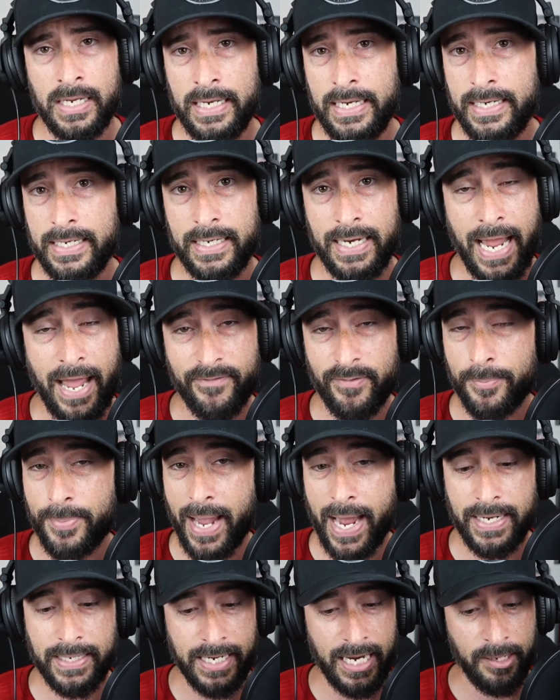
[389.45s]
he didn't have a
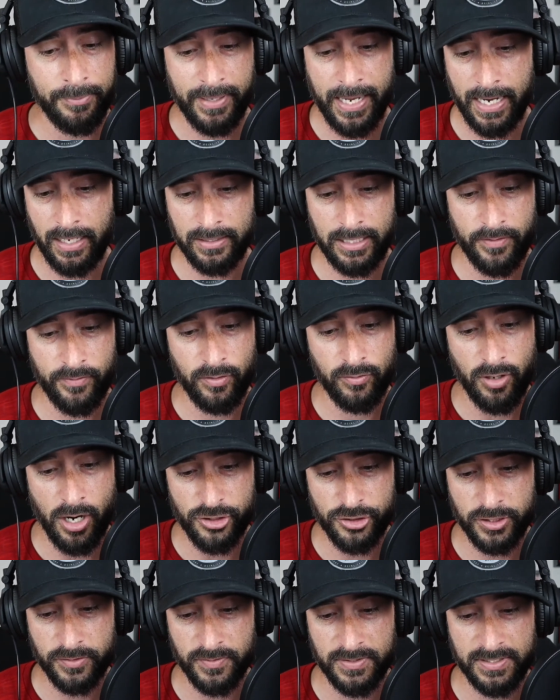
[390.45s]
bad game. He had 11
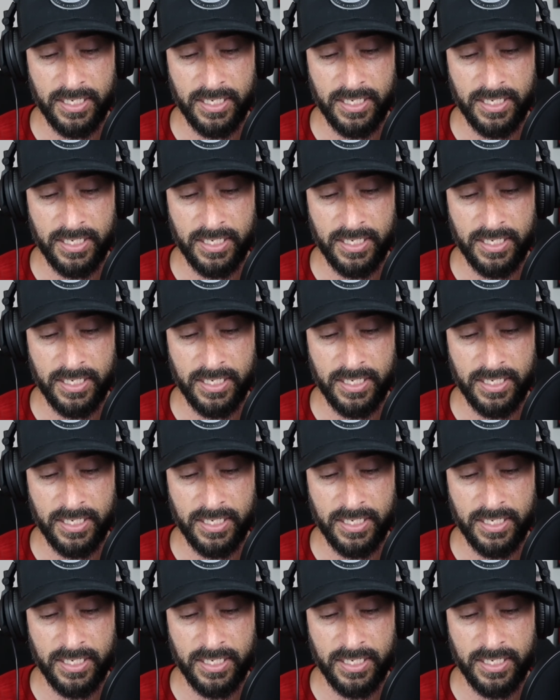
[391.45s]
rushes for